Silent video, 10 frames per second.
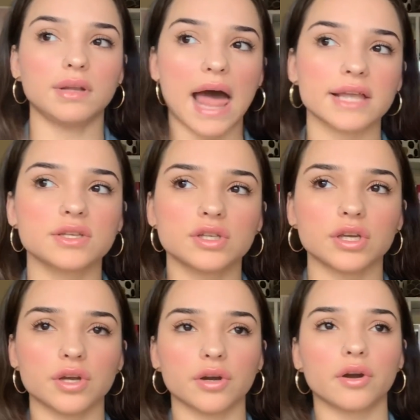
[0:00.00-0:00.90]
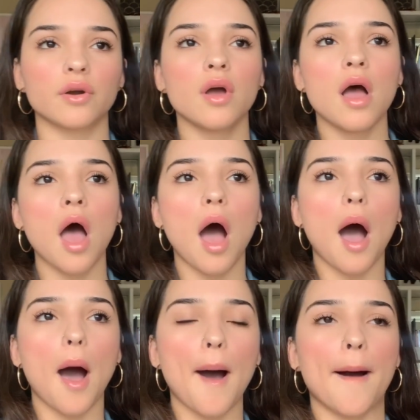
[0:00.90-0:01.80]
last year.
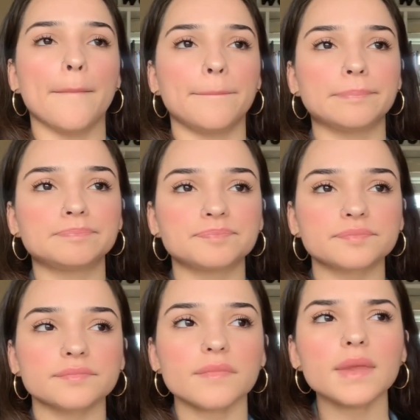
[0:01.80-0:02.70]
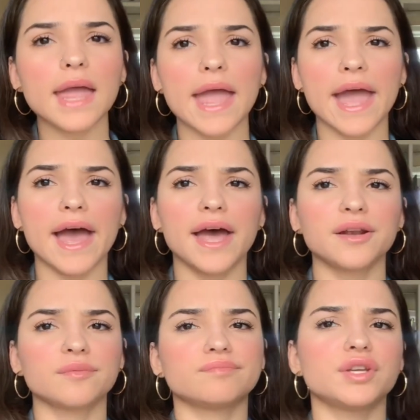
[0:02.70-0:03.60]
And
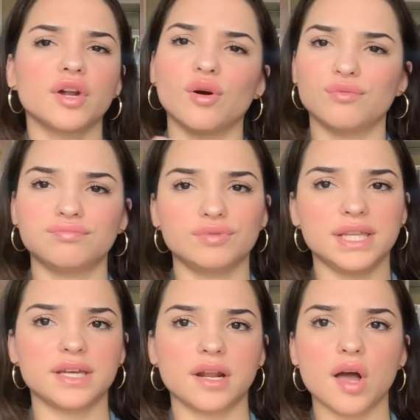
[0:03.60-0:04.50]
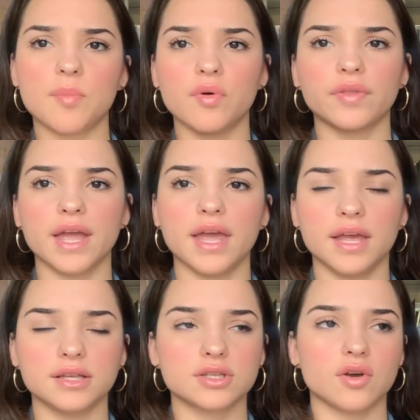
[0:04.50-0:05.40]
you know, we did a couple
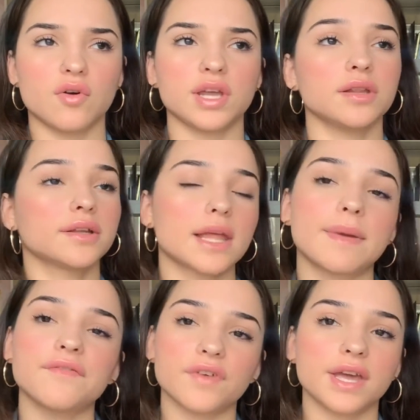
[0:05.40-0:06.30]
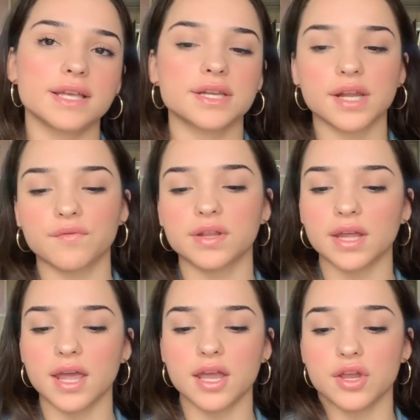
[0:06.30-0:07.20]
things. So he looked at my face and
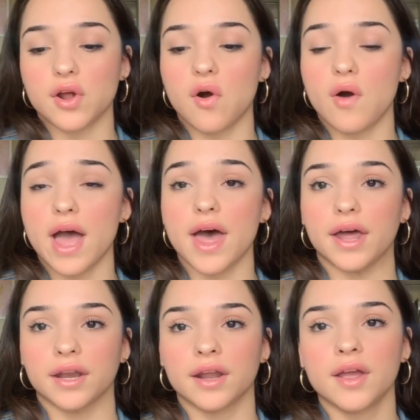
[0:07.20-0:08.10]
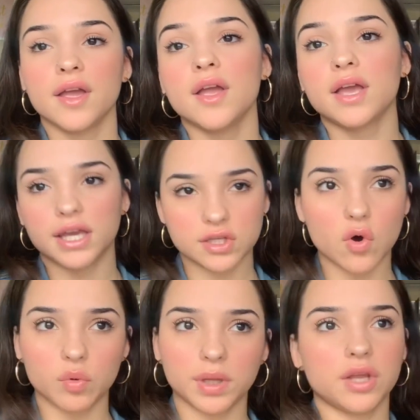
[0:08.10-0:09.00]
everything, you know, and he
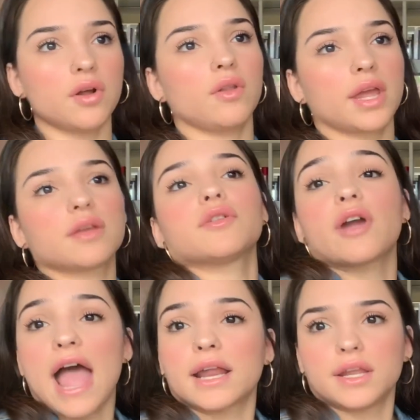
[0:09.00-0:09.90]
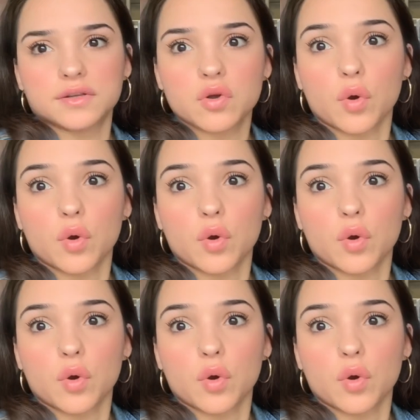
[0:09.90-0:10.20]
told me, you know, like, your acne is